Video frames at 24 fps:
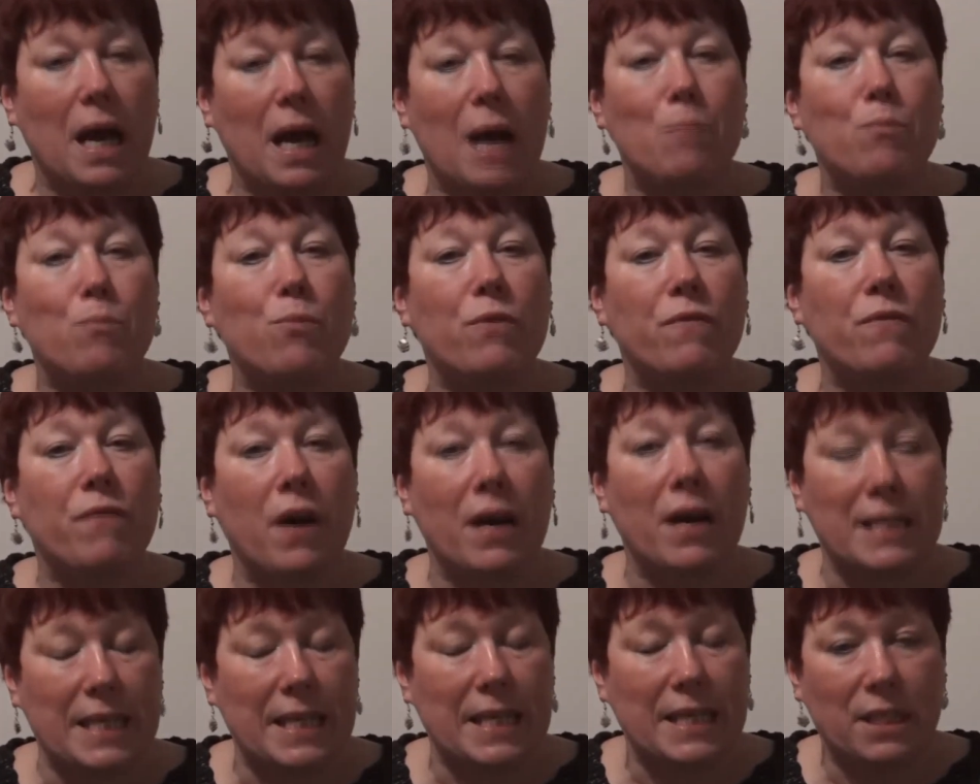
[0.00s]
and
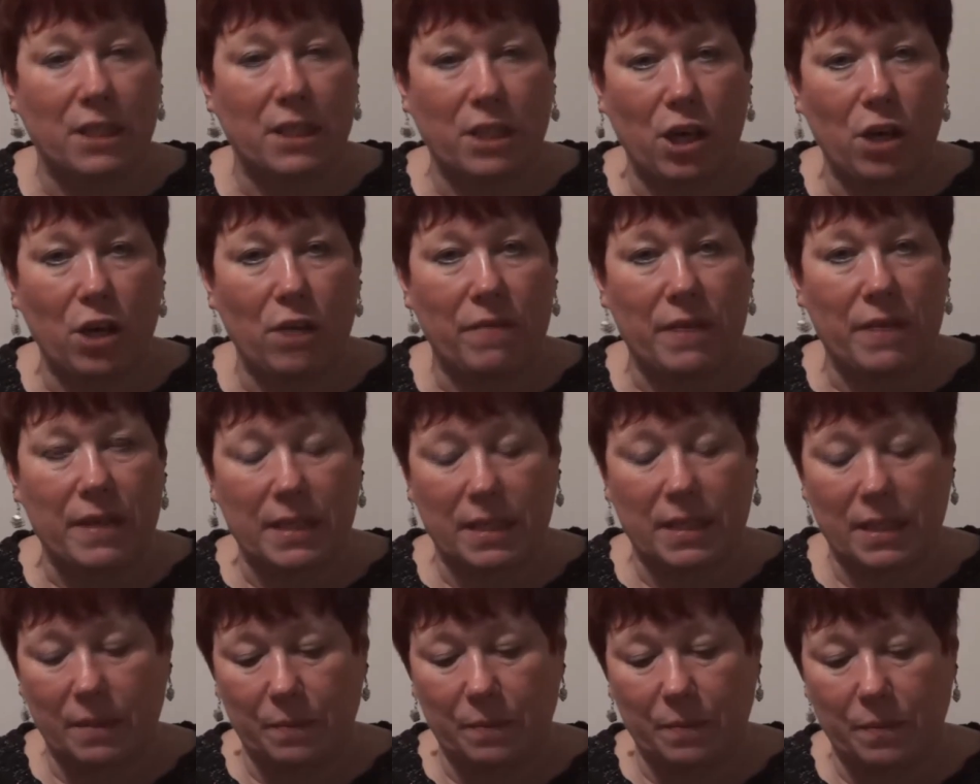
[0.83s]
providing a
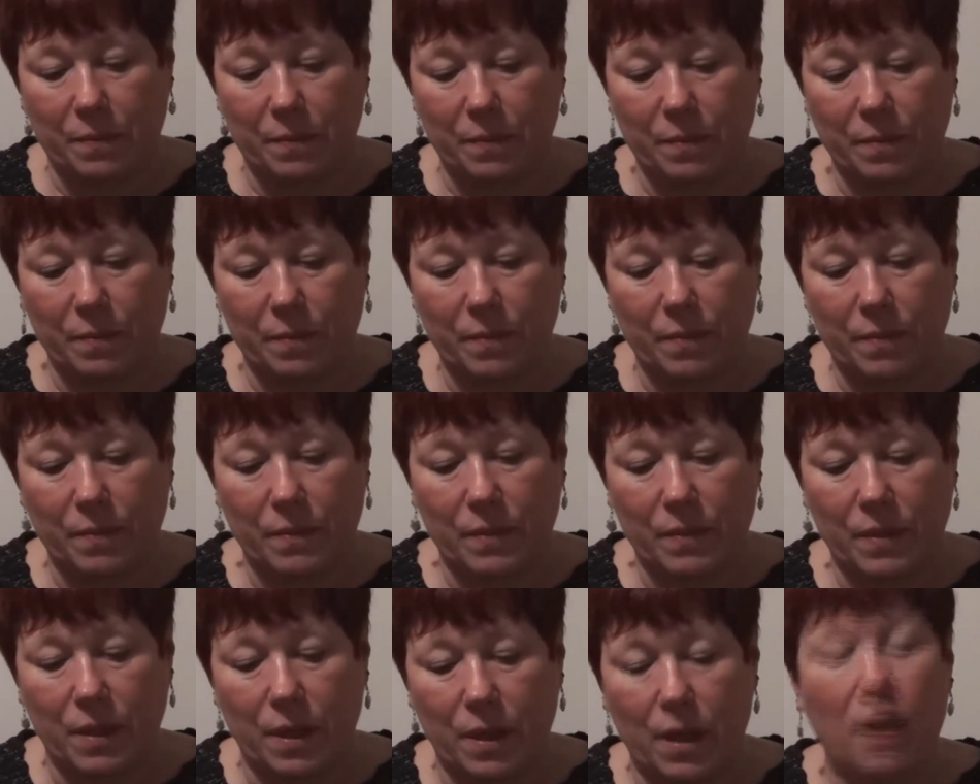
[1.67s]
service.
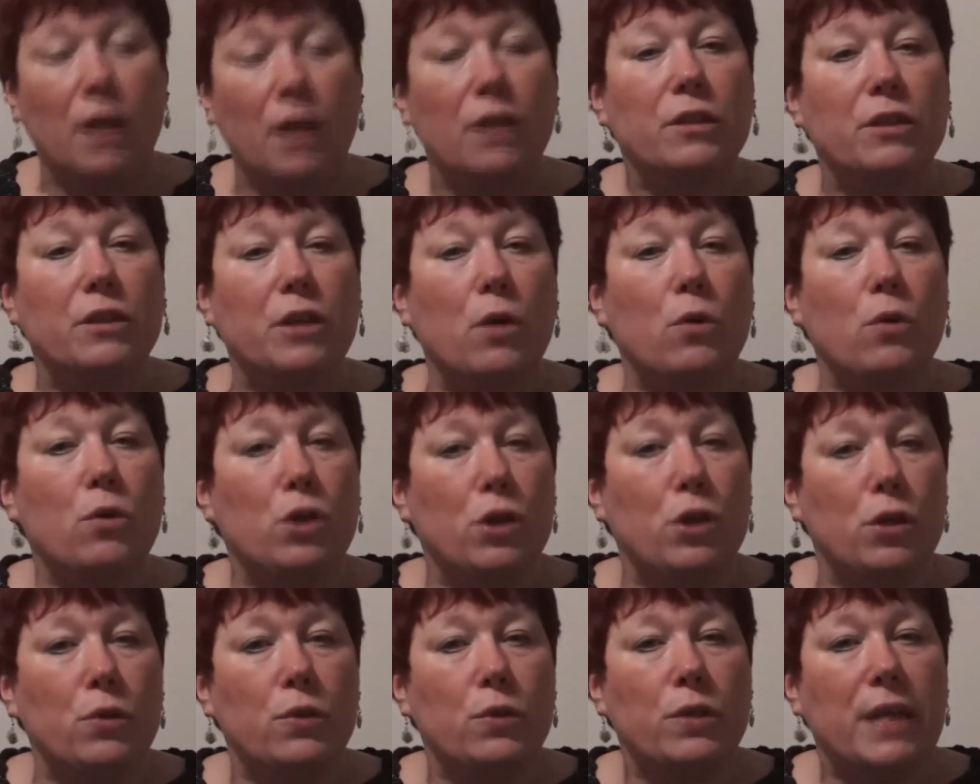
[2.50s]
So
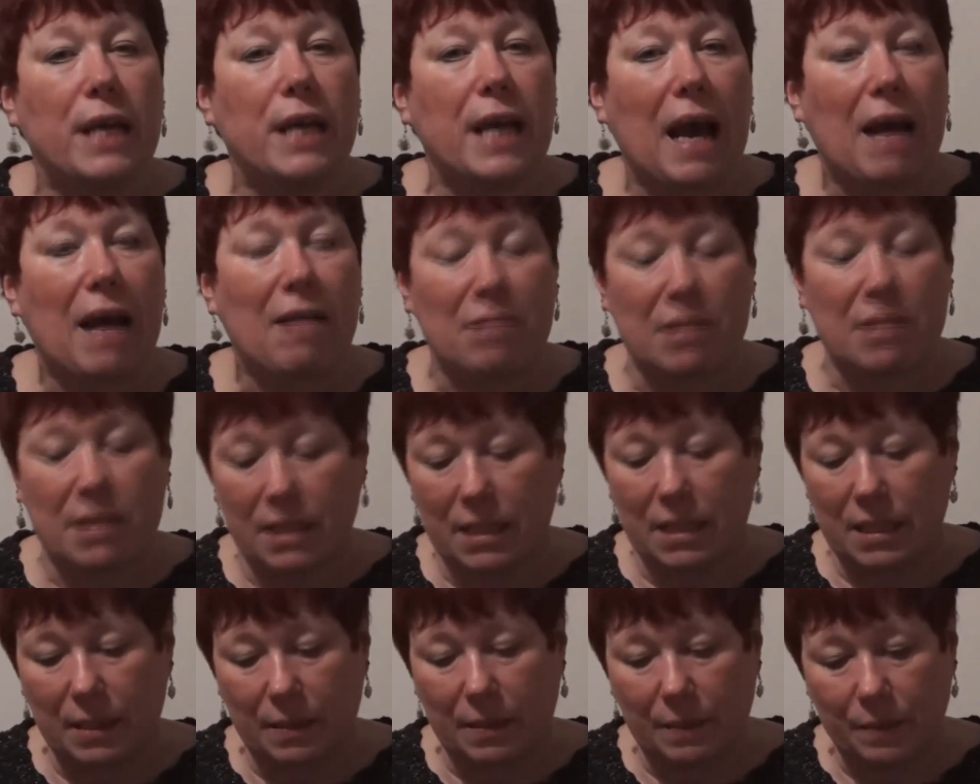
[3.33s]
use a
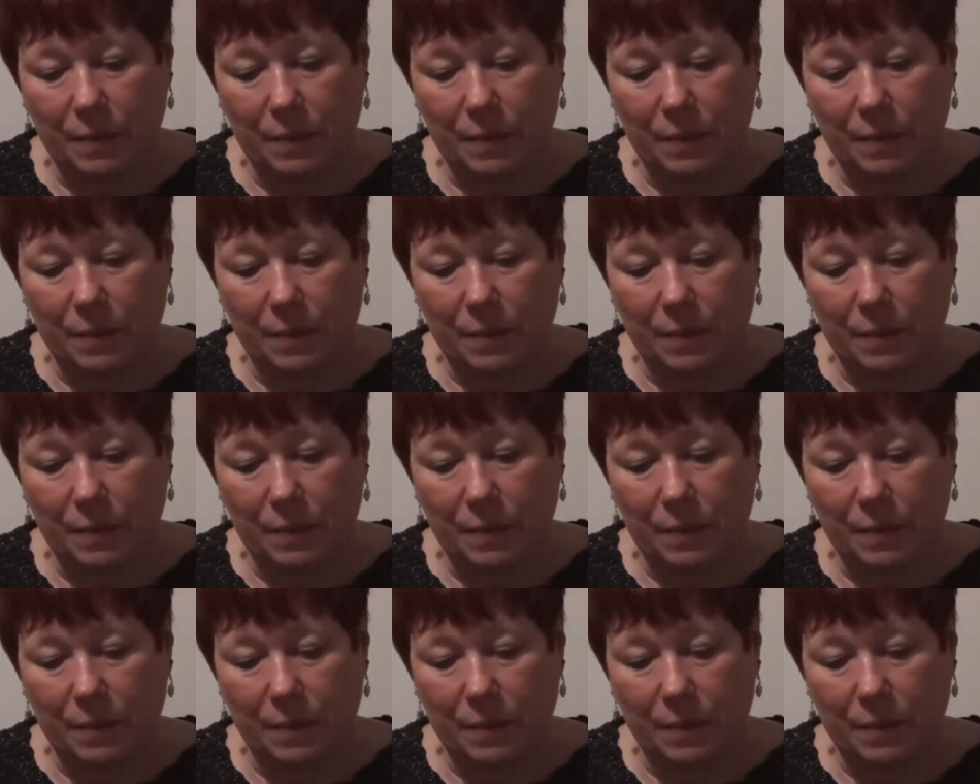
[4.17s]
carrot.